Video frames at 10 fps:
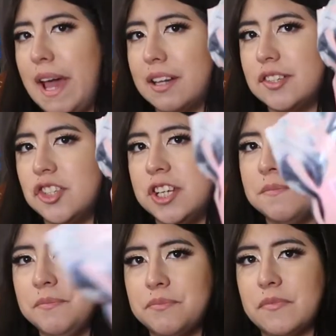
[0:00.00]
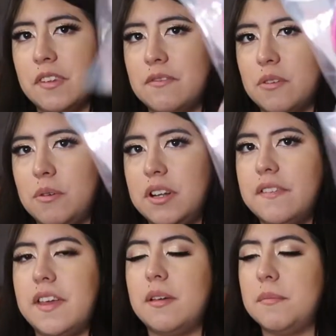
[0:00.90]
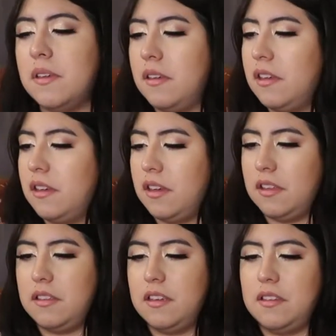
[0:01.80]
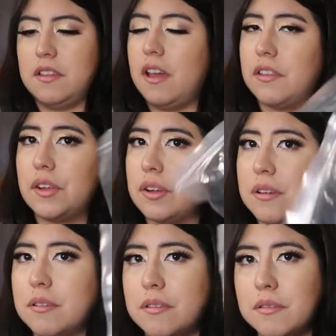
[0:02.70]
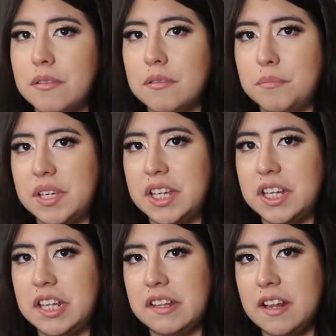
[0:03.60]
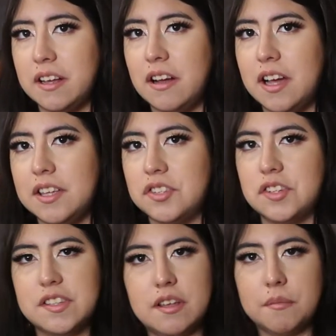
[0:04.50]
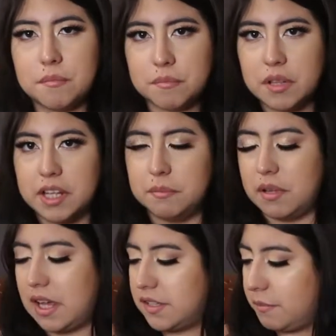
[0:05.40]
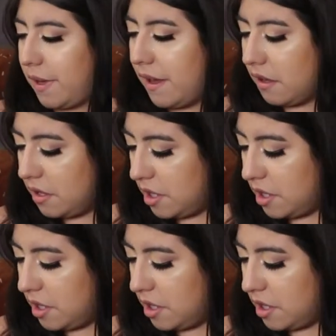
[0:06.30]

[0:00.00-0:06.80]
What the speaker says: packaging for one of them. And then the other bikini that I got is just in a plain plastic bag.